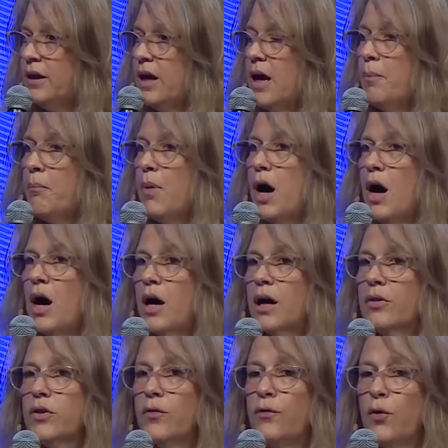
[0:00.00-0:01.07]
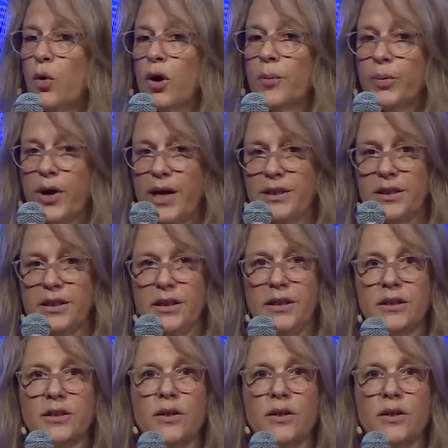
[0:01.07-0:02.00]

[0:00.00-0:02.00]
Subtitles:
among the 4 presidents